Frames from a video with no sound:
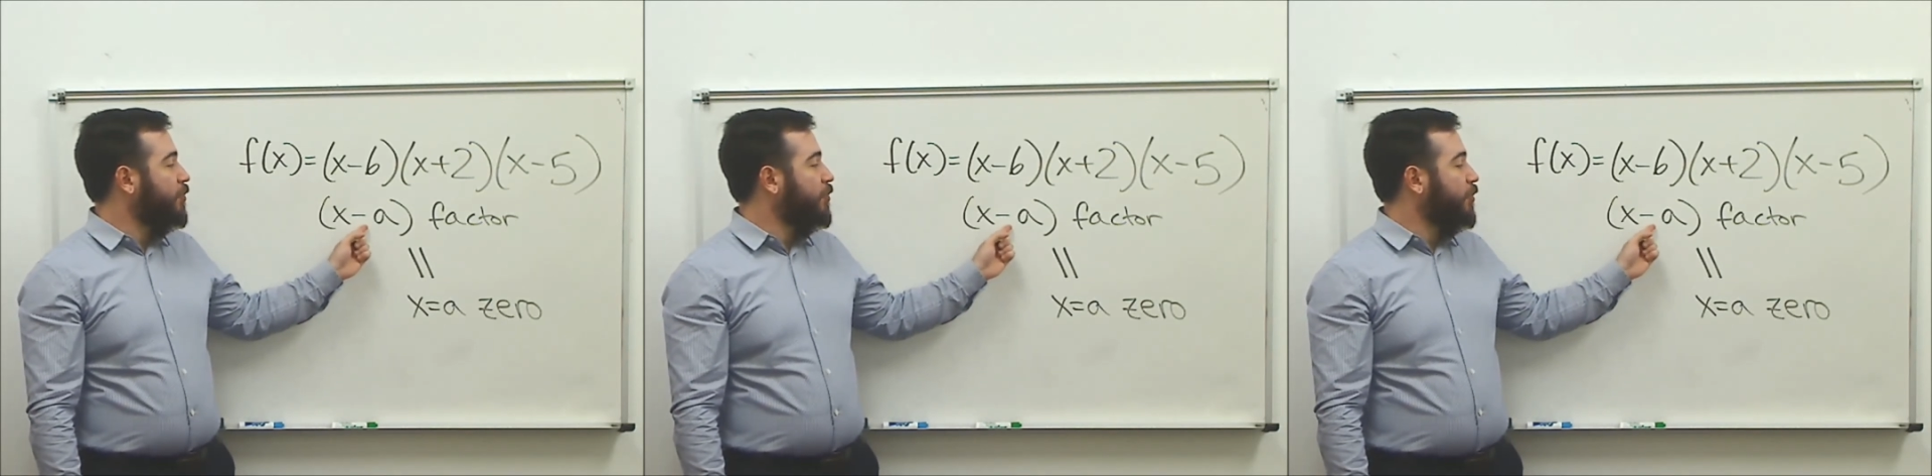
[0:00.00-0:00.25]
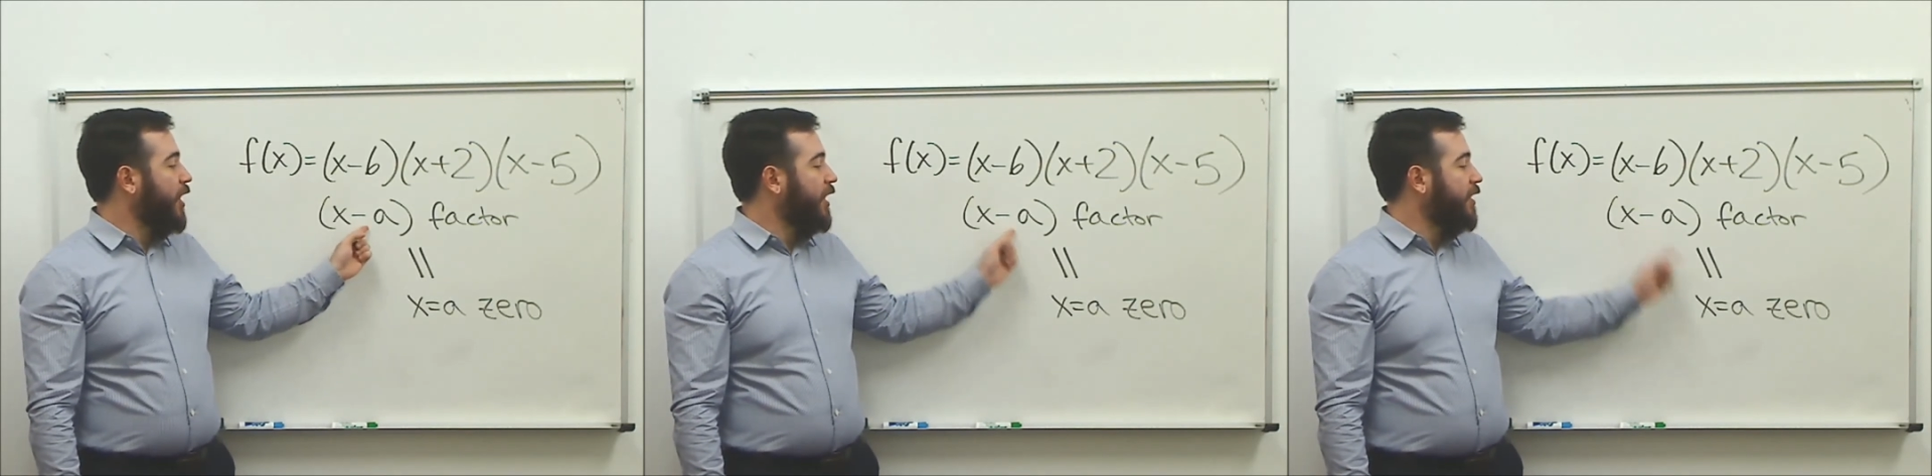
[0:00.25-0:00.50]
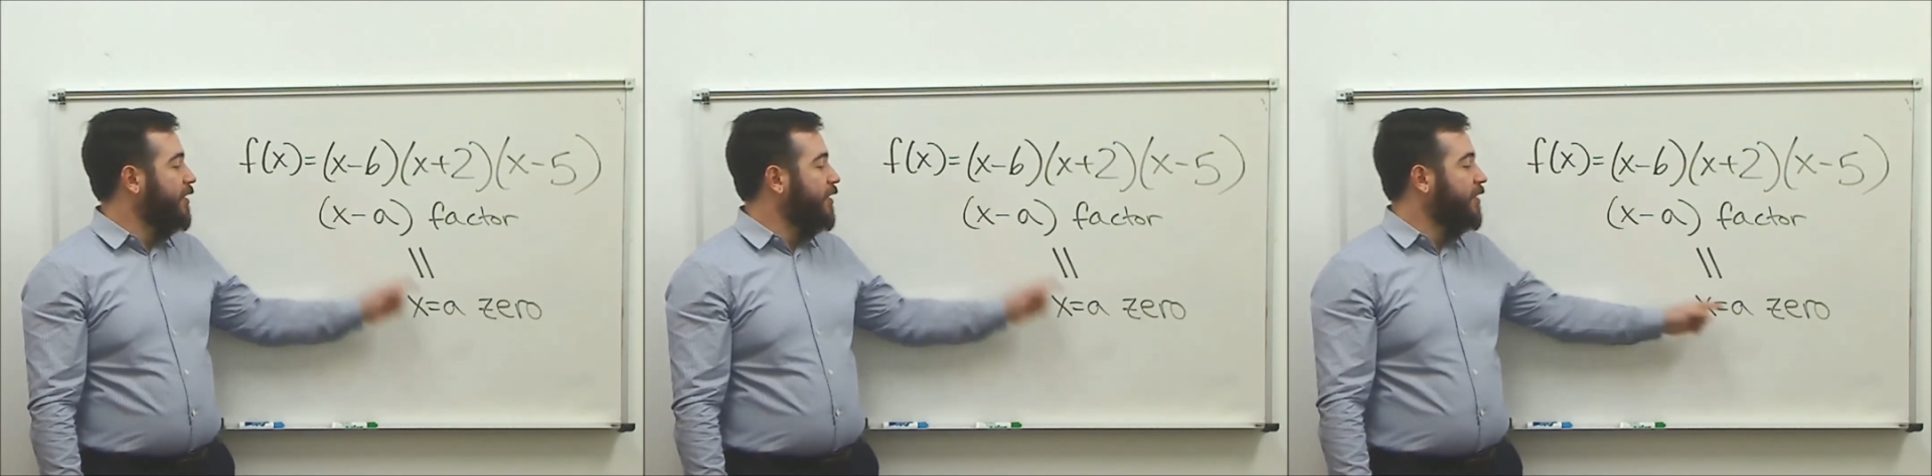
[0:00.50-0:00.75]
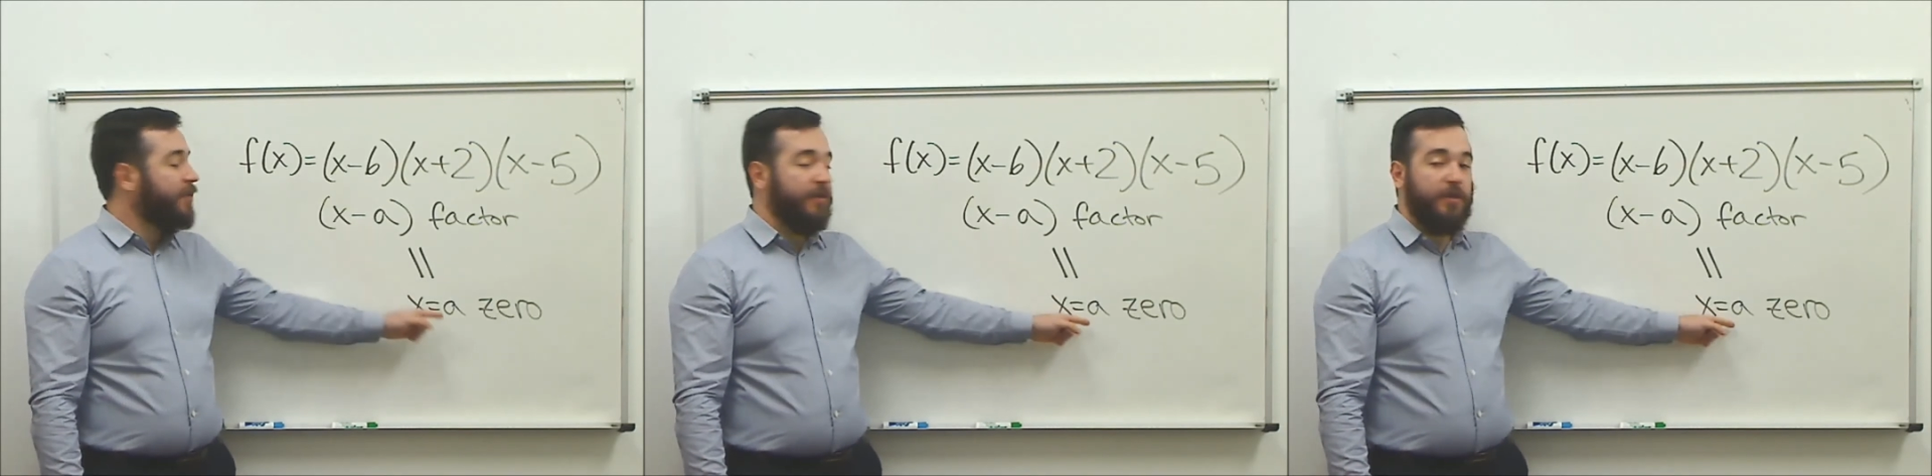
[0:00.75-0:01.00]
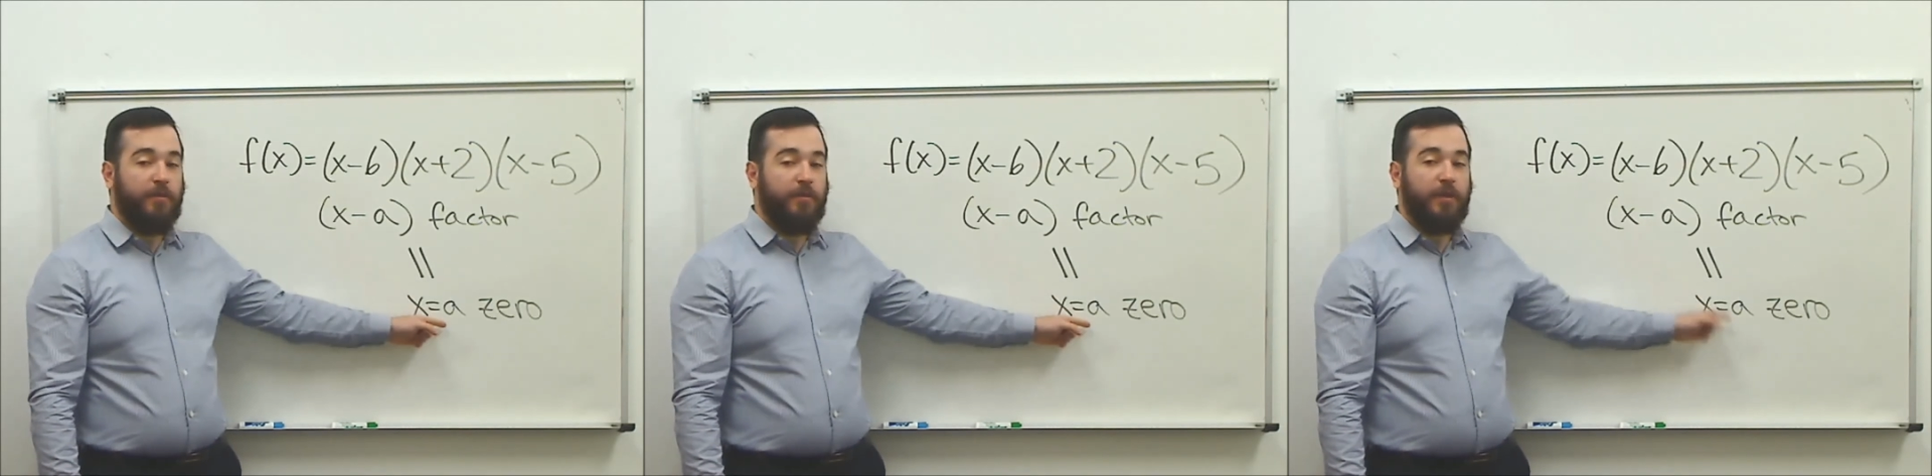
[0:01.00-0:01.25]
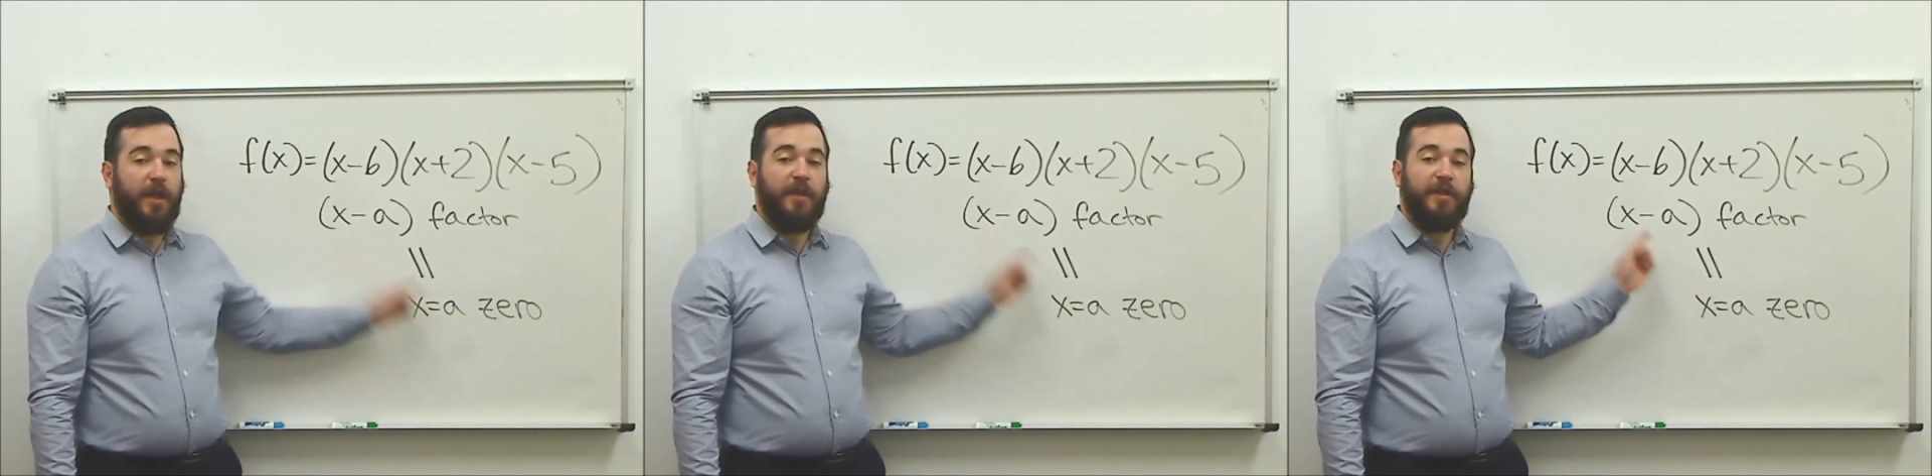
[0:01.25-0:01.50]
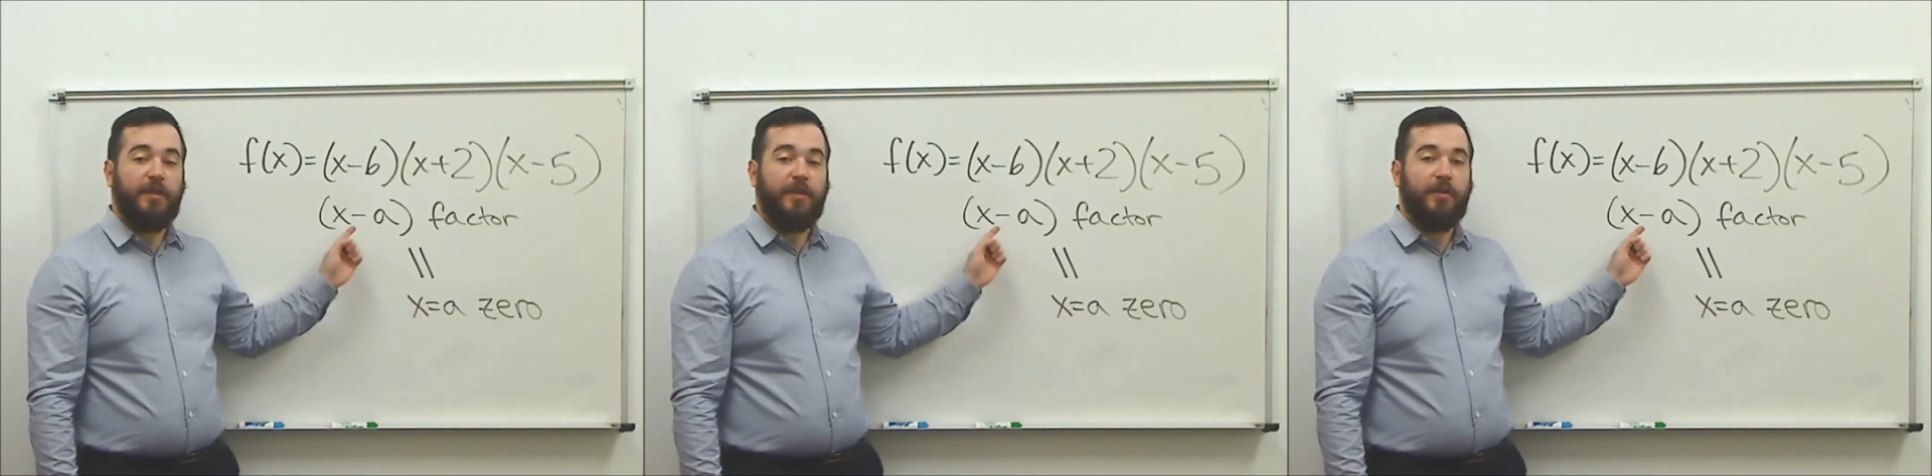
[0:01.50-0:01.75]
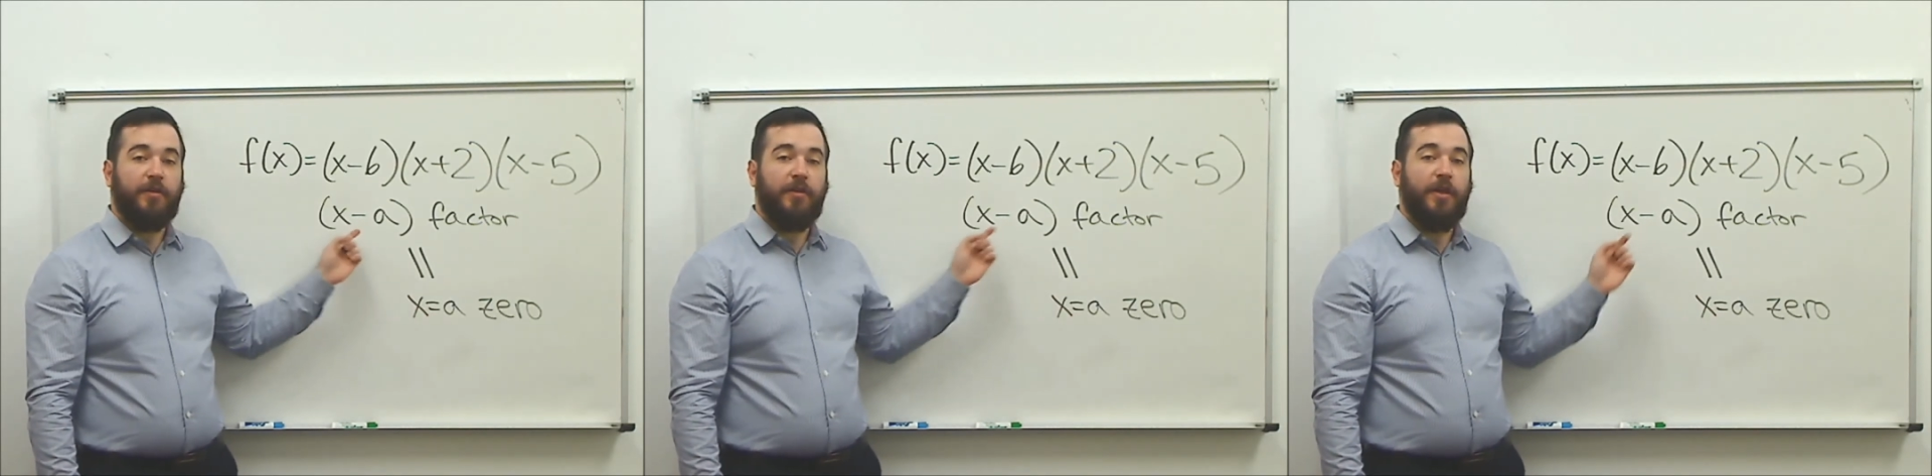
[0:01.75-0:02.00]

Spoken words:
minus to plus here.